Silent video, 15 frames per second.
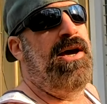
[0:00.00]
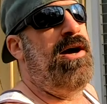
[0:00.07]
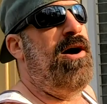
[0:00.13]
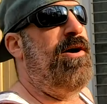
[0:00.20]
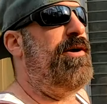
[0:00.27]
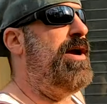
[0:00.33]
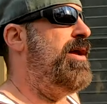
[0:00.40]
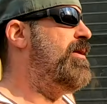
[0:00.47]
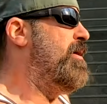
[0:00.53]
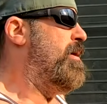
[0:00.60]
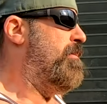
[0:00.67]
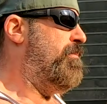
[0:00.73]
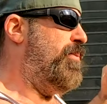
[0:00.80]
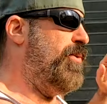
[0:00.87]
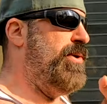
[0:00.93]
All right,
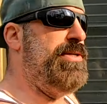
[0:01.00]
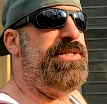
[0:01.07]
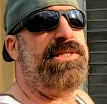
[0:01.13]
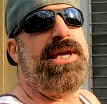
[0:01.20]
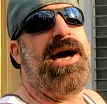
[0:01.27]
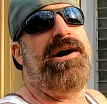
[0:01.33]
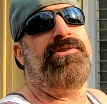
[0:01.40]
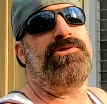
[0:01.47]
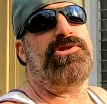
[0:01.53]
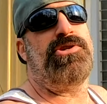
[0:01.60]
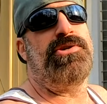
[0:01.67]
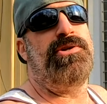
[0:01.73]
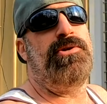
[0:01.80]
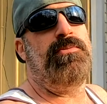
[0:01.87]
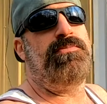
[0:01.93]
Boy Scout
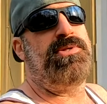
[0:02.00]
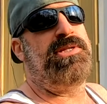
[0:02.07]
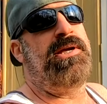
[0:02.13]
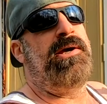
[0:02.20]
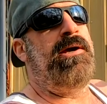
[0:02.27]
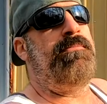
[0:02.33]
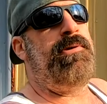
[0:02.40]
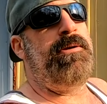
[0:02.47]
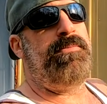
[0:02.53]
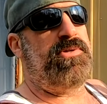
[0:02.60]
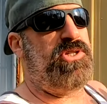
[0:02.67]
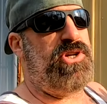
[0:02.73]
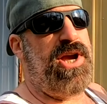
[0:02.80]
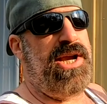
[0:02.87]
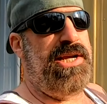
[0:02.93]
troops, people
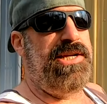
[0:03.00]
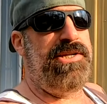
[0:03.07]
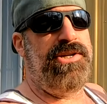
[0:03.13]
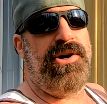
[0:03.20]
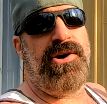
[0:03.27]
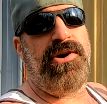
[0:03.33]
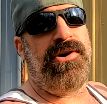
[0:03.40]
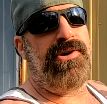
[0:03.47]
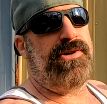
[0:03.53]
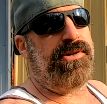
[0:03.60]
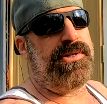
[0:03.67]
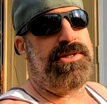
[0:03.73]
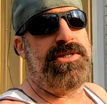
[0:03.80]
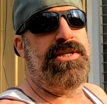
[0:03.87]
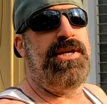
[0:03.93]
training
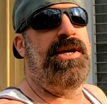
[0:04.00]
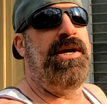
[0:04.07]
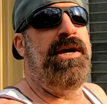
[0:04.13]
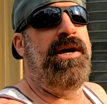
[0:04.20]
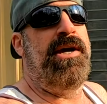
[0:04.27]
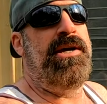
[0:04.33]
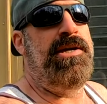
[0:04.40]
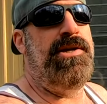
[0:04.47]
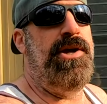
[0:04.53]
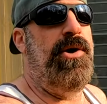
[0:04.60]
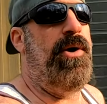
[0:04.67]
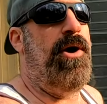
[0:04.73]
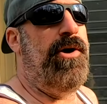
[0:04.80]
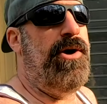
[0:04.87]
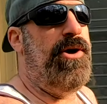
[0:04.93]
dogs, you know,
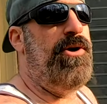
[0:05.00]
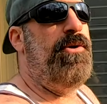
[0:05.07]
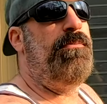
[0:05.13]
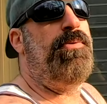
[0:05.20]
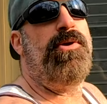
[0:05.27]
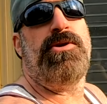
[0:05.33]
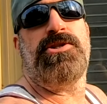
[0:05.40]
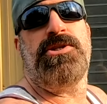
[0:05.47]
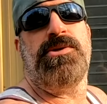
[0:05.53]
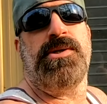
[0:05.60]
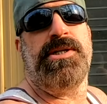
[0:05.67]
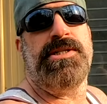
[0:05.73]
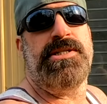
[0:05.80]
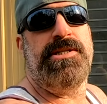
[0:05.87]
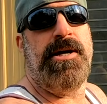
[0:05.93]
our own personal
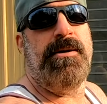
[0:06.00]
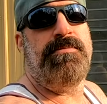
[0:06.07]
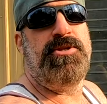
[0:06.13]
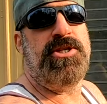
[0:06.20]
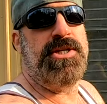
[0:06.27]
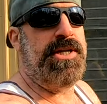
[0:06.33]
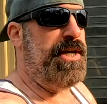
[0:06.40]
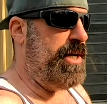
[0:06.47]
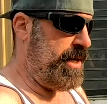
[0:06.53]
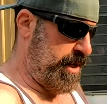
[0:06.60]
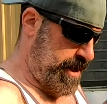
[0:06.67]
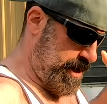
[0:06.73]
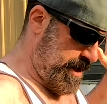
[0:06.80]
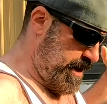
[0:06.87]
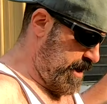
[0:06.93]
consumption.
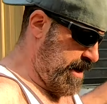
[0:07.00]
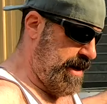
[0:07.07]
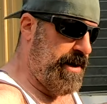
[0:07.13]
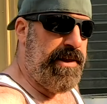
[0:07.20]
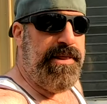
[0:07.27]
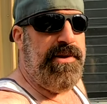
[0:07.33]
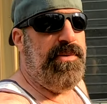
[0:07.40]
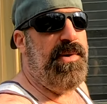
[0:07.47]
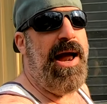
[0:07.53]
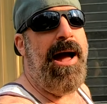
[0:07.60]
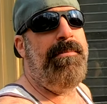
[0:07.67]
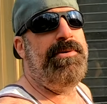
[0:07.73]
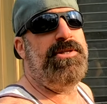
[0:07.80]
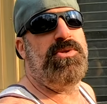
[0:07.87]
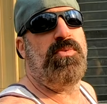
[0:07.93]
The
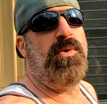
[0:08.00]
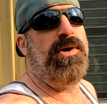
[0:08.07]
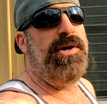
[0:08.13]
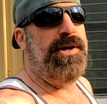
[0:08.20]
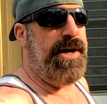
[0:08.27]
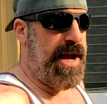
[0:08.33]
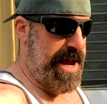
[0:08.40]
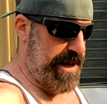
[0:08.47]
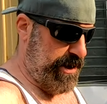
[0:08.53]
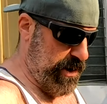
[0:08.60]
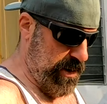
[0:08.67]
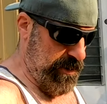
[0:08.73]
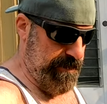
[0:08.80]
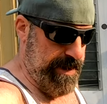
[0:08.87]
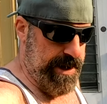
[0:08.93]
rabbits were a
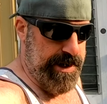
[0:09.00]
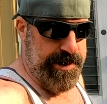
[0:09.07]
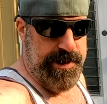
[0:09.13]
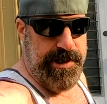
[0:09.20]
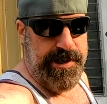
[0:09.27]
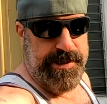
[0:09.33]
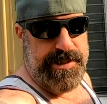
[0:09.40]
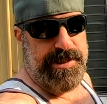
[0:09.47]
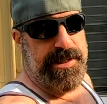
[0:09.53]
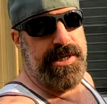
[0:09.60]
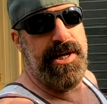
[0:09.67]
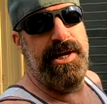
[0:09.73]
gold mine, honestly.